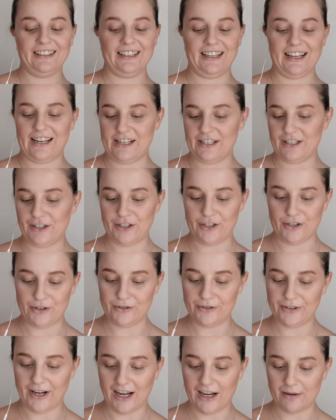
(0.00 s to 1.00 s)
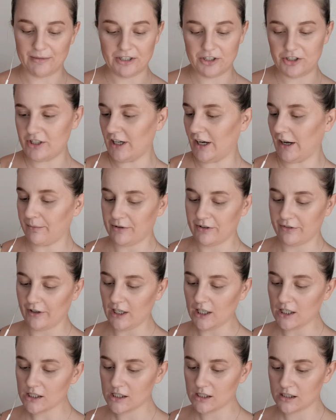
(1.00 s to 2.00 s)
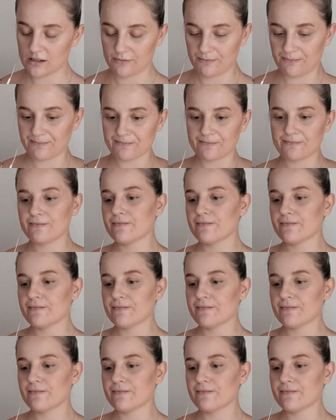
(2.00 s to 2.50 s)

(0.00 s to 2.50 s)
Thank you, diamond-shaped face.